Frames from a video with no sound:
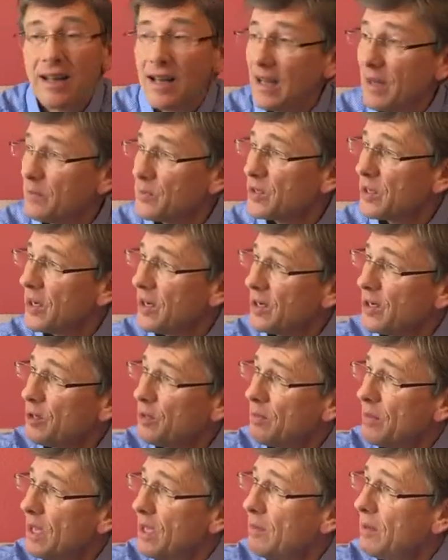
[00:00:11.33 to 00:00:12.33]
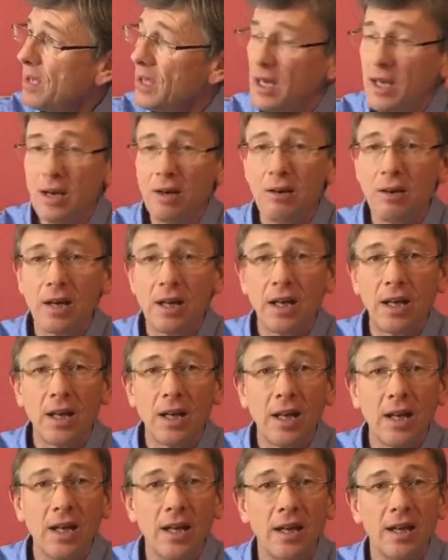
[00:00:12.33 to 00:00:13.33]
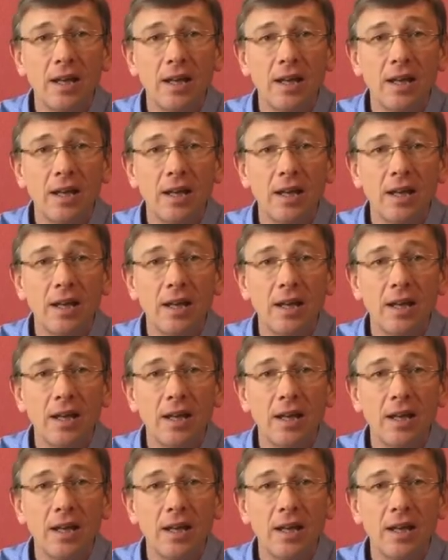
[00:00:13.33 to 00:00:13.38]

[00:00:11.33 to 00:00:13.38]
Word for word: I'm sorry you may be hearing